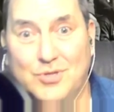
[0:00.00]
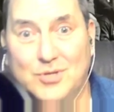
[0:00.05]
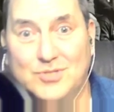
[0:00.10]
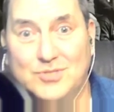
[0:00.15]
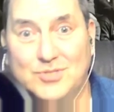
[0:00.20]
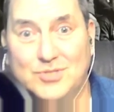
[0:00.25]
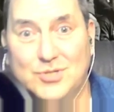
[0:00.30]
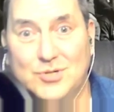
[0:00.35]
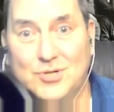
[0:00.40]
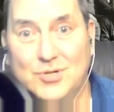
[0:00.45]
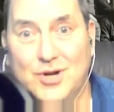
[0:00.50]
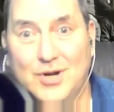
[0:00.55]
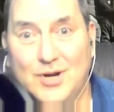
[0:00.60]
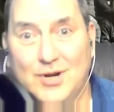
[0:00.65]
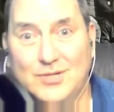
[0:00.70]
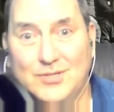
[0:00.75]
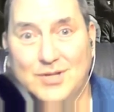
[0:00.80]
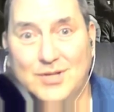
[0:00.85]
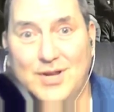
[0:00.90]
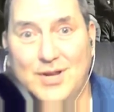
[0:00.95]
us here
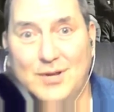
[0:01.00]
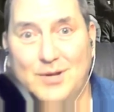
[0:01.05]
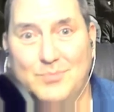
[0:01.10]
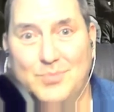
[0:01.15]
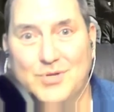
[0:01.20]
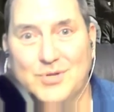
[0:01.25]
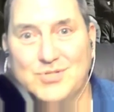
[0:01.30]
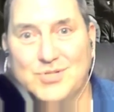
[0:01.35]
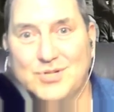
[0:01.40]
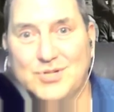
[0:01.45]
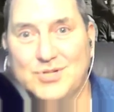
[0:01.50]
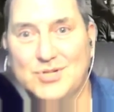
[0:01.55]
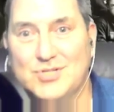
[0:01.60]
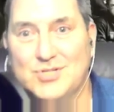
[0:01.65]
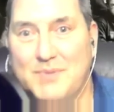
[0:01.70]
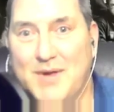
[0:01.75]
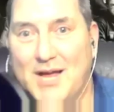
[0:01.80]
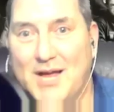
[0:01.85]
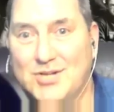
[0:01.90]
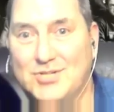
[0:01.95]
today on Pigskin
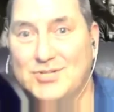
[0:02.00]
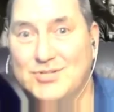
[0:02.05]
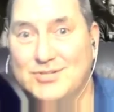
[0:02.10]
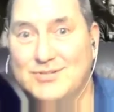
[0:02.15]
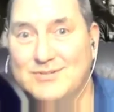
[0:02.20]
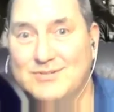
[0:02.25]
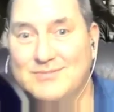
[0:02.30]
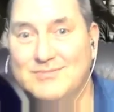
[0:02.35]
Dispatch.